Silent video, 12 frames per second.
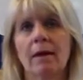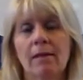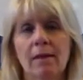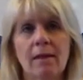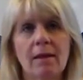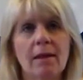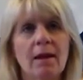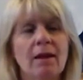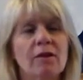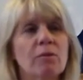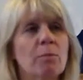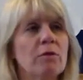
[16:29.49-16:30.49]
And then
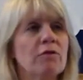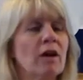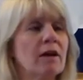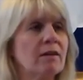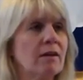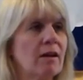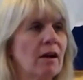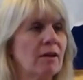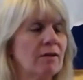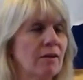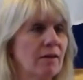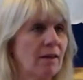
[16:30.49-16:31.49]
it's projected
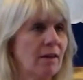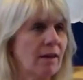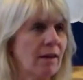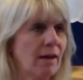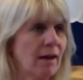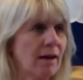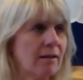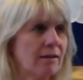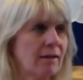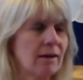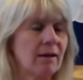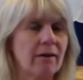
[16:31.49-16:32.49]
onto the
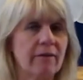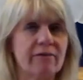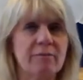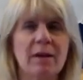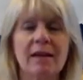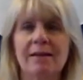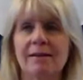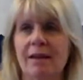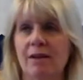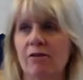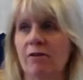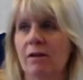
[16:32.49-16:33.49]
idea of
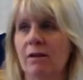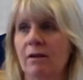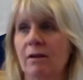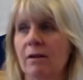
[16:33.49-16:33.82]
meditation.